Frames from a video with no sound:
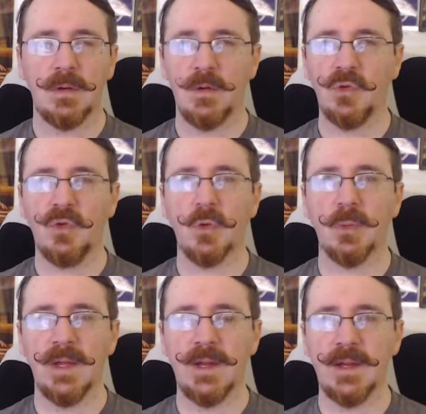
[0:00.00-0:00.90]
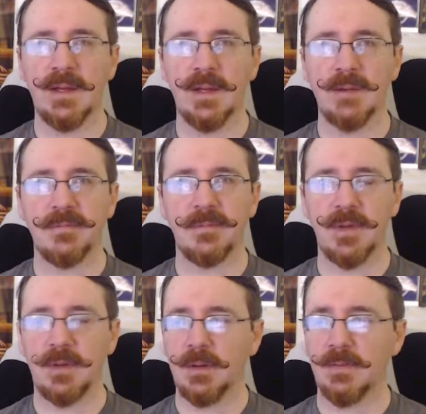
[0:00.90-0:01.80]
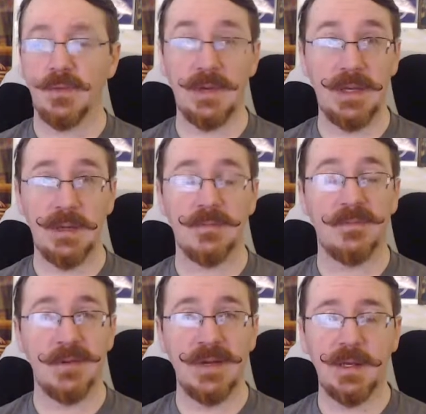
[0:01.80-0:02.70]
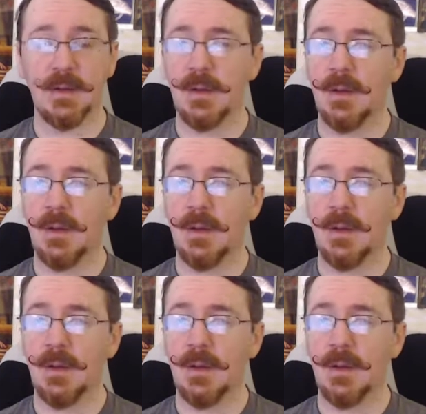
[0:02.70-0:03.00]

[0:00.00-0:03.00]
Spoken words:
YouTube like and not the freaking